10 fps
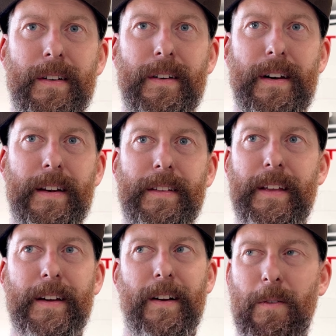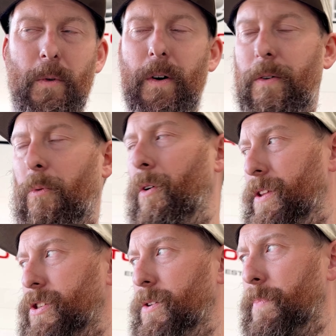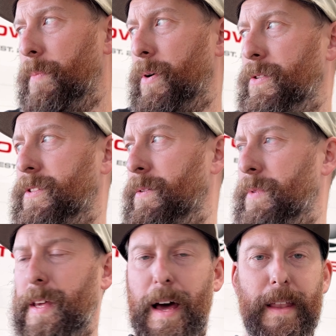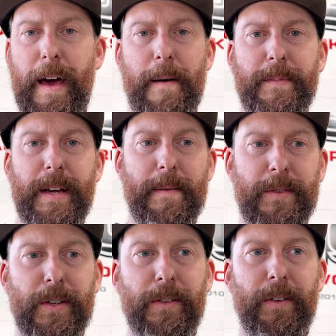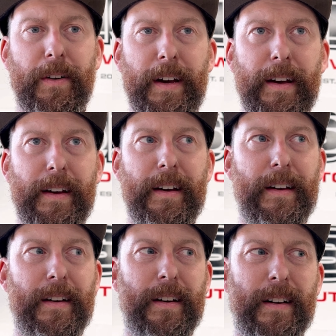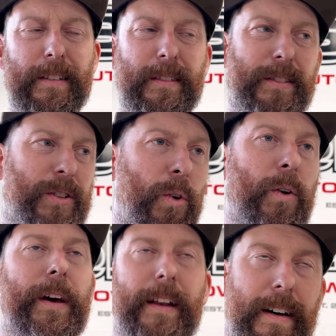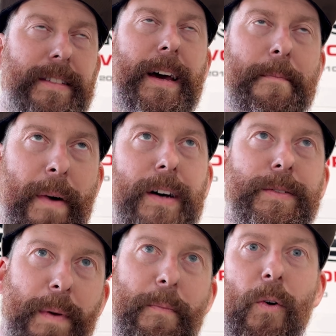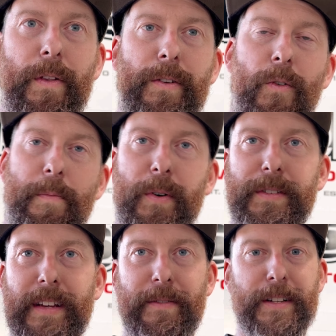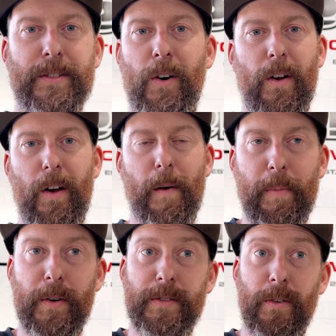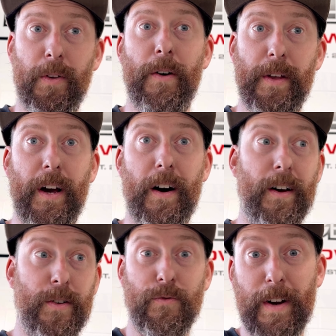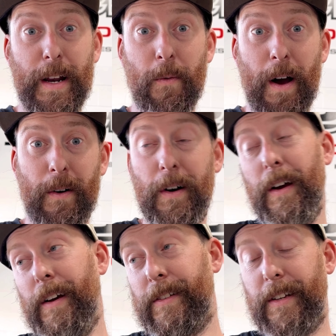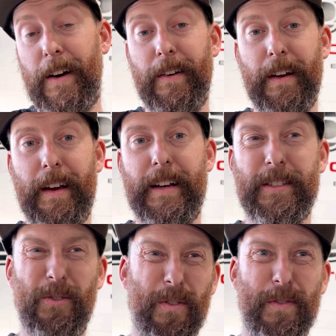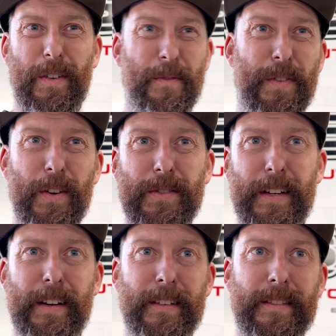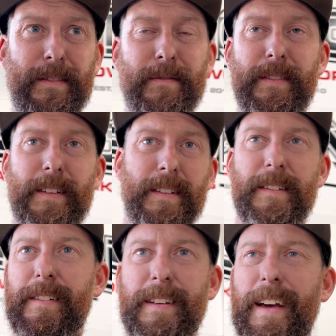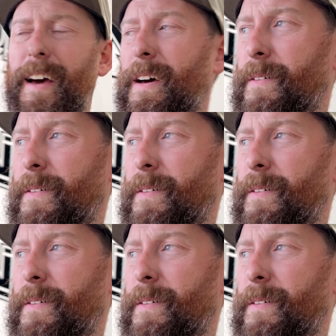anything like what this should be boosting with that MTM tune on it, because surely, like I say, it must be more than 0.7. It's not a lot of boost, although the car goes really well. So it's sort of confusing, and yeah.